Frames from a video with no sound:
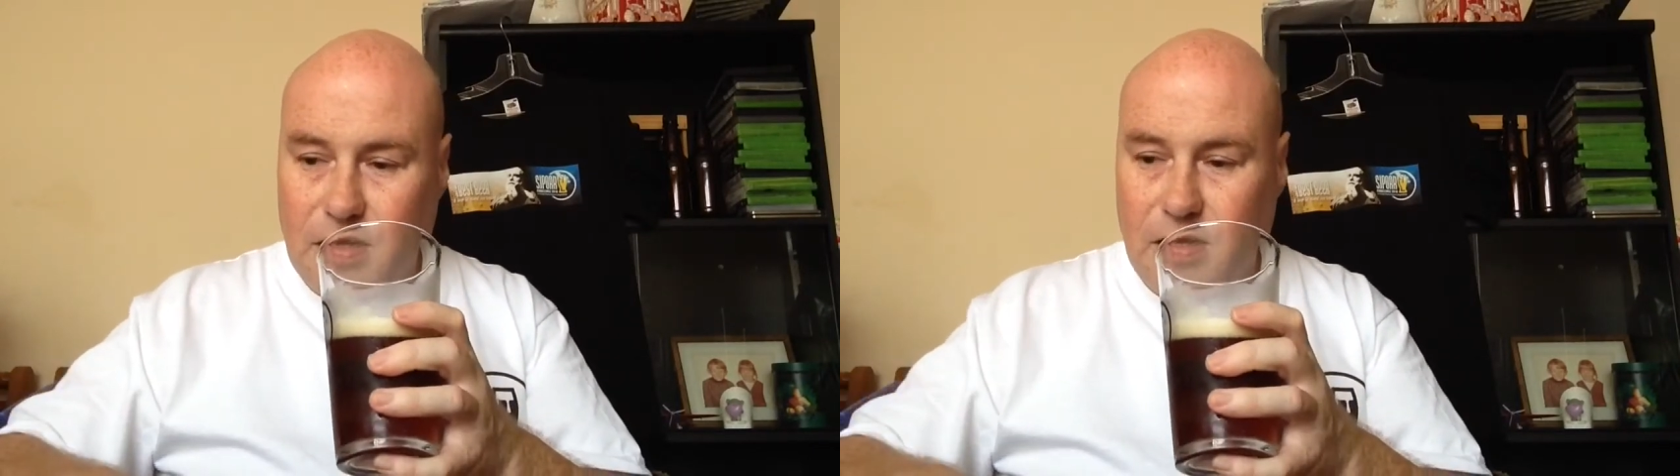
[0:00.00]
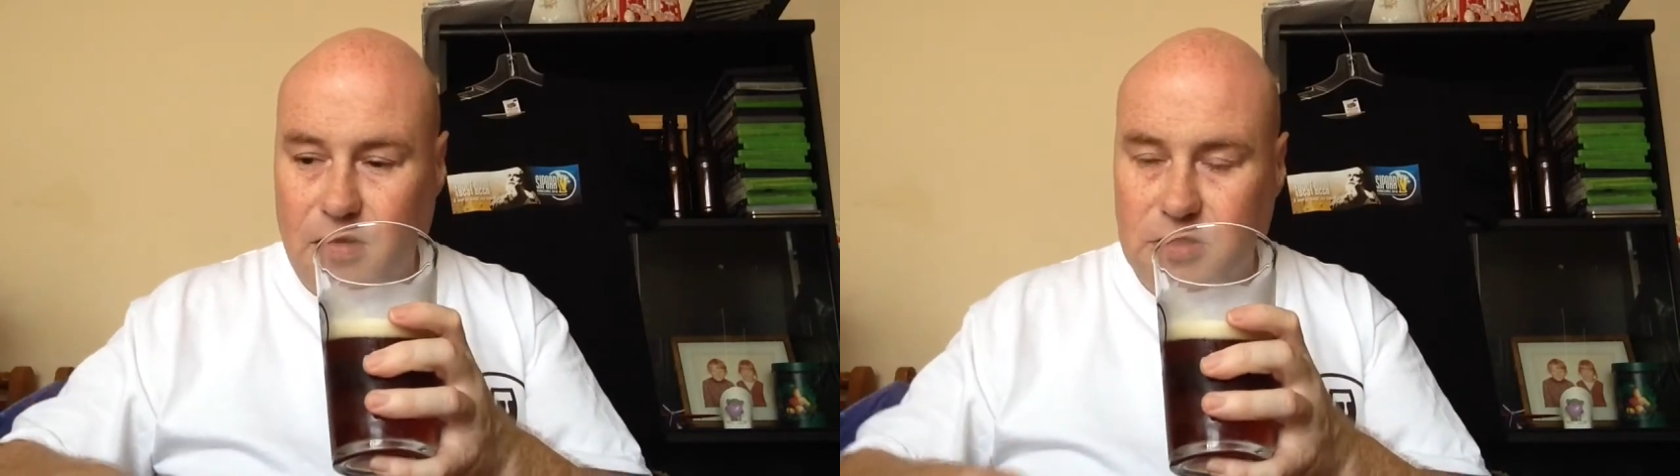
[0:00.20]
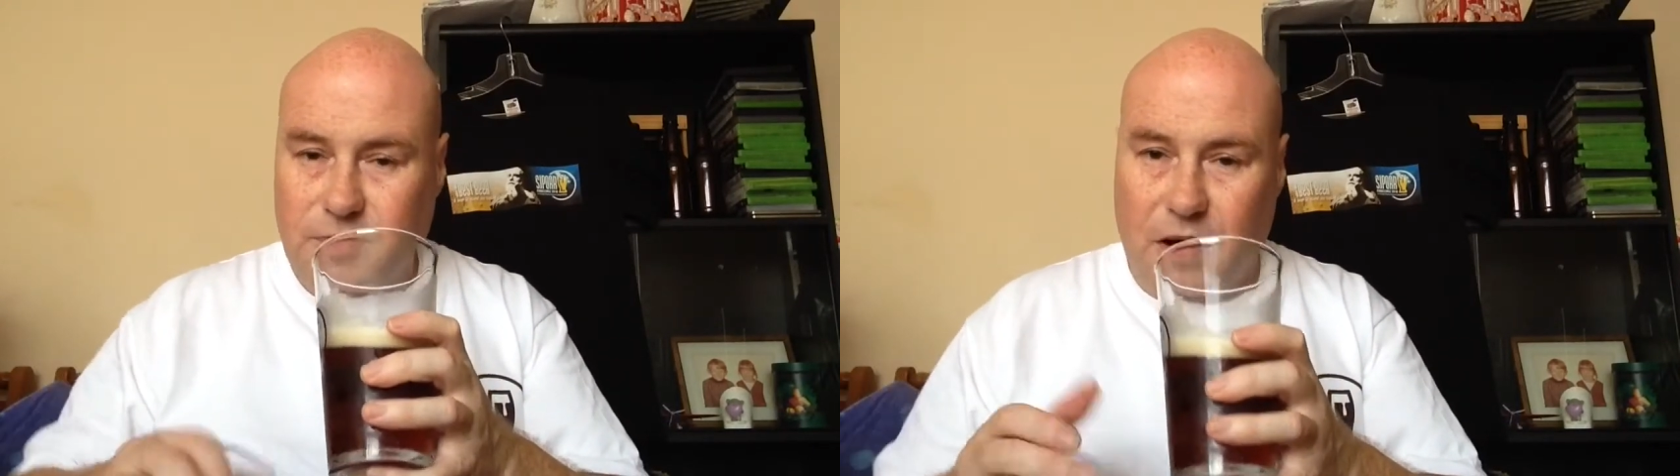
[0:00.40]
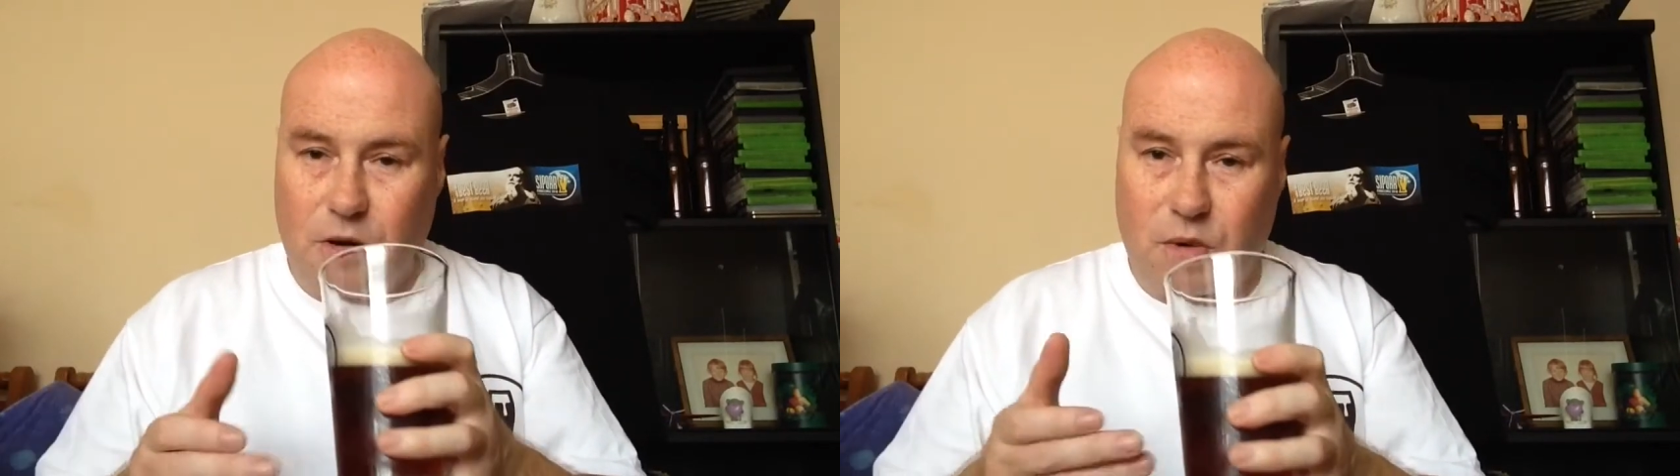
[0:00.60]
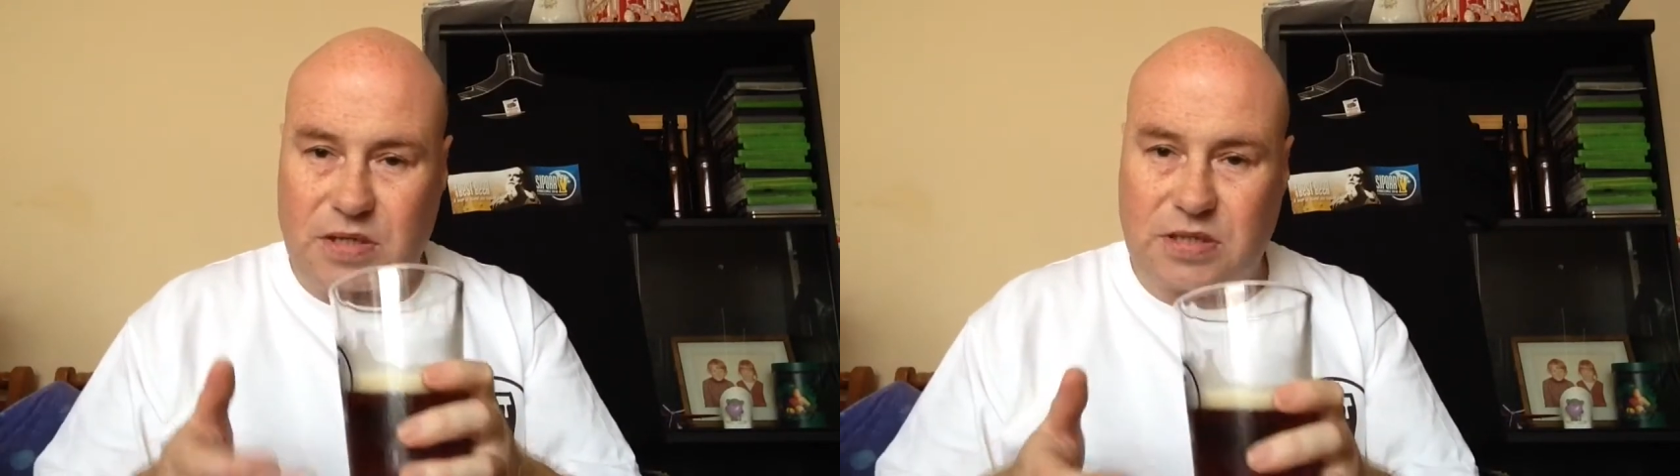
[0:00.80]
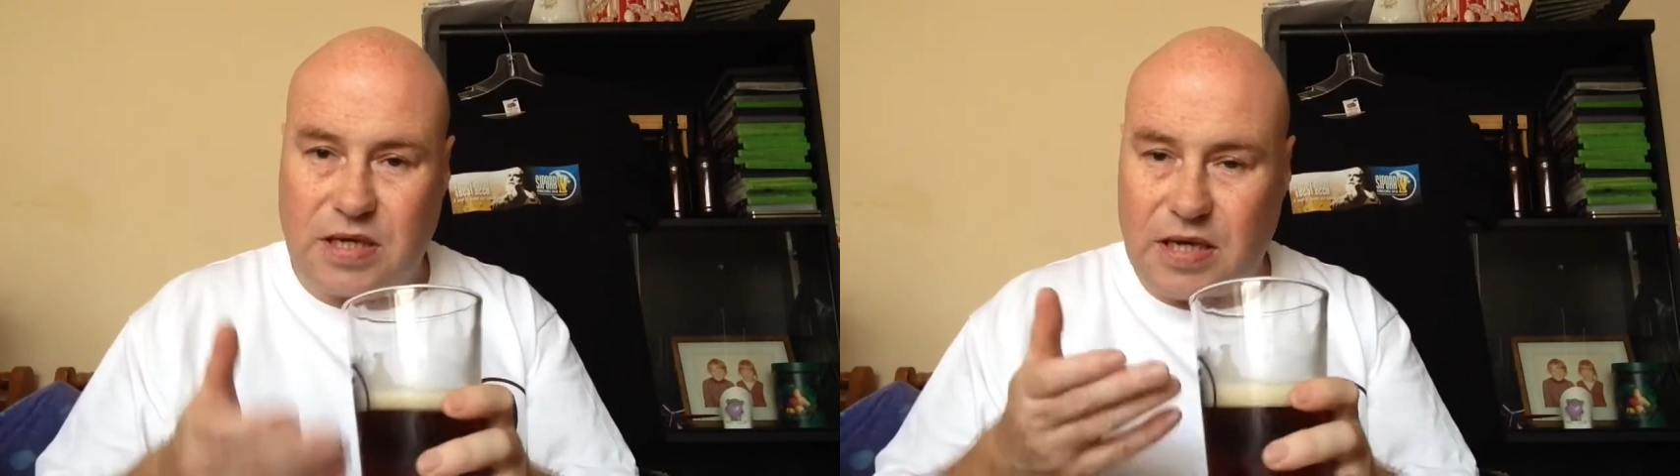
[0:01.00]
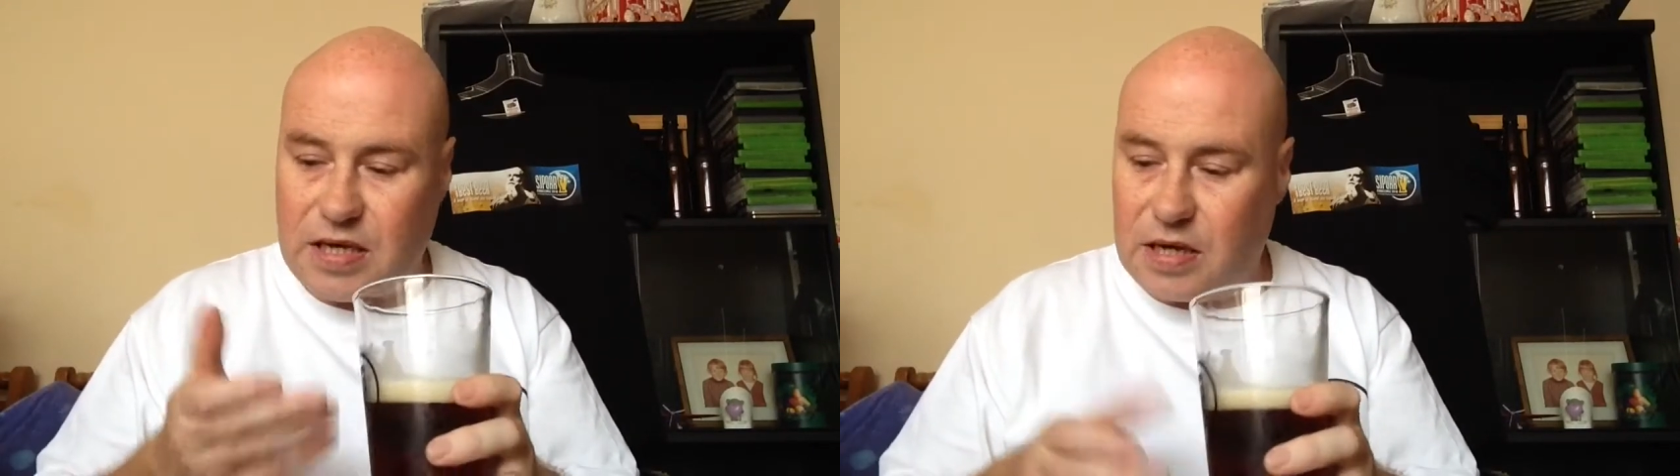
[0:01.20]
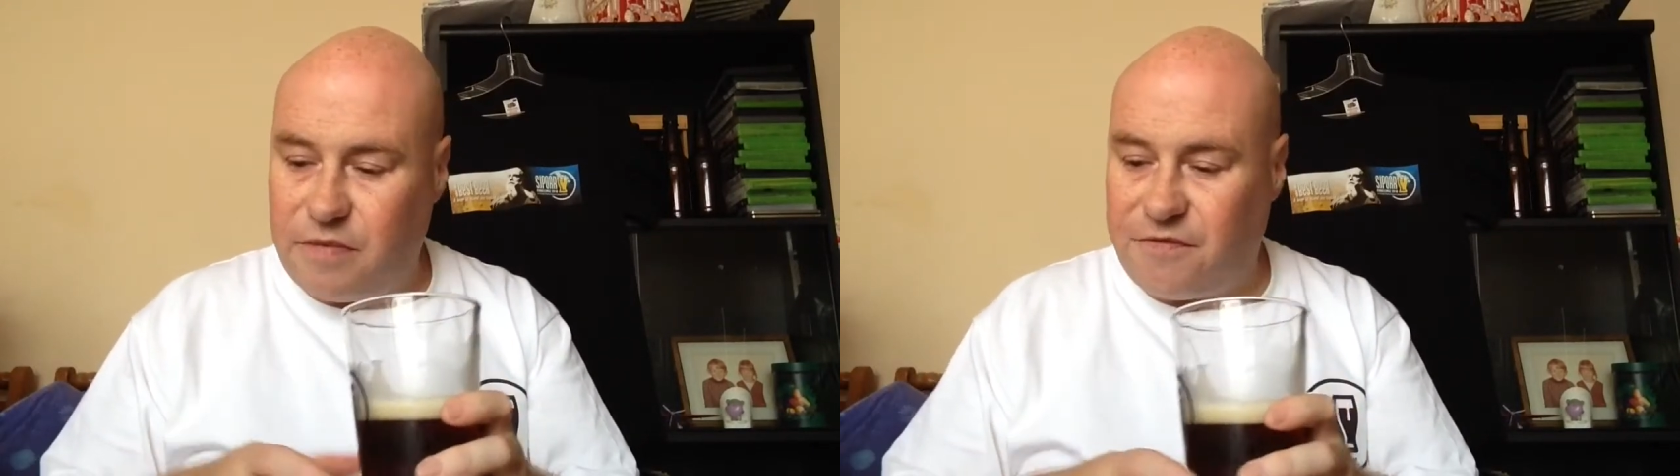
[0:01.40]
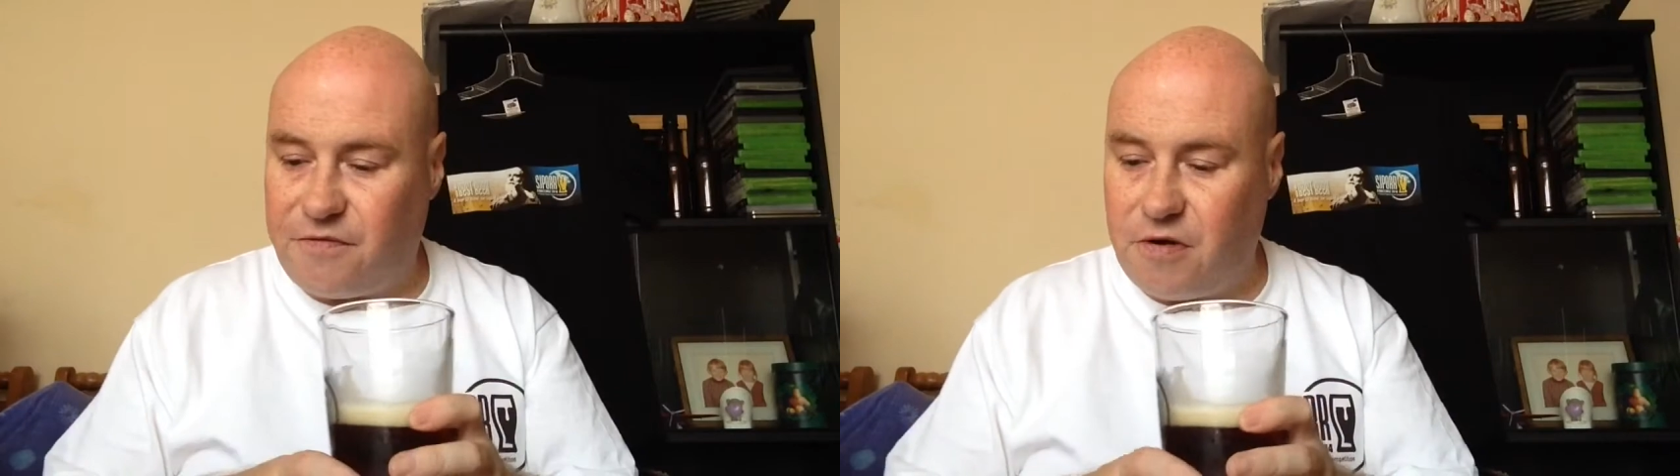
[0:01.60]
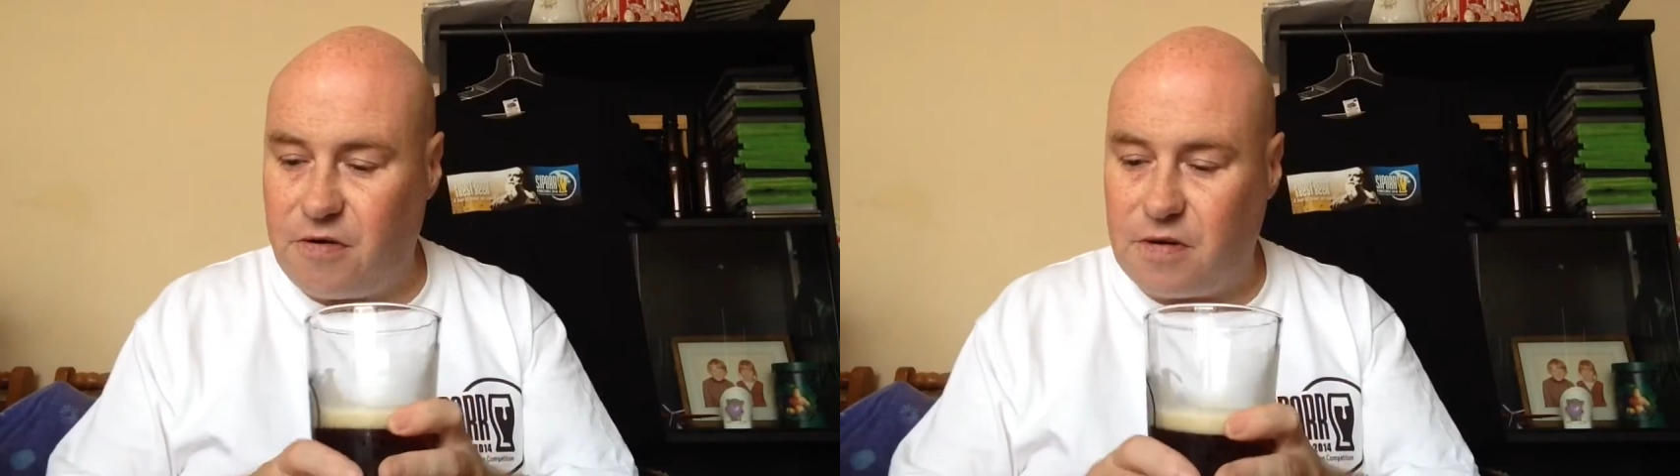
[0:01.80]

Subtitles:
I smell the whiskey coming through.